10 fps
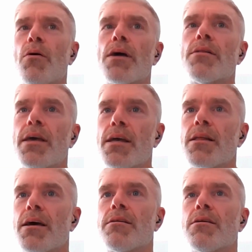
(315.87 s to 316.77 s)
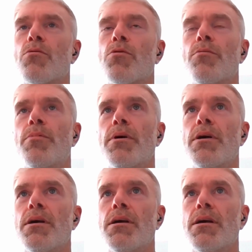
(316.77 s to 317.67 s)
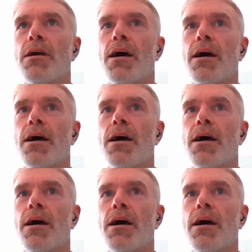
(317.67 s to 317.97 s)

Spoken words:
well, I think that it would be